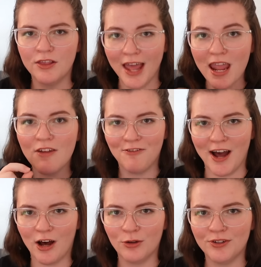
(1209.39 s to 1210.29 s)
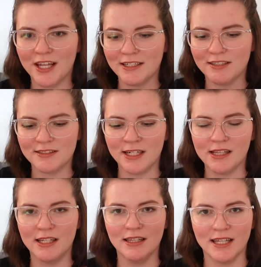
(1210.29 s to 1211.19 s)
they found that
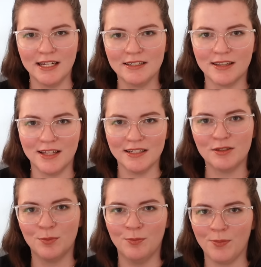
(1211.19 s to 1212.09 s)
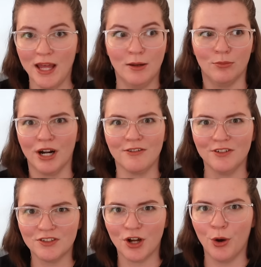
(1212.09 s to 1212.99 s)
distinctly linked this bed and
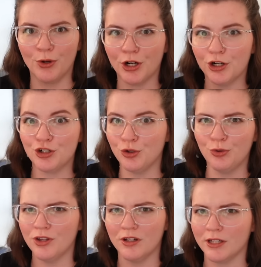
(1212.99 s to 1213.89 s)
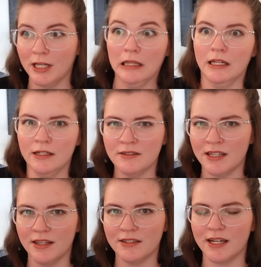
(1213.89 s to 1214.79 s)
breakfast owner to the killings
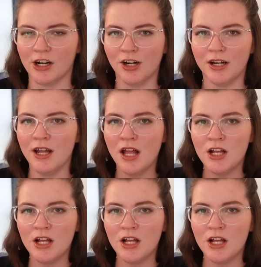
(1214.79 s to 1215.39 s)
in this area.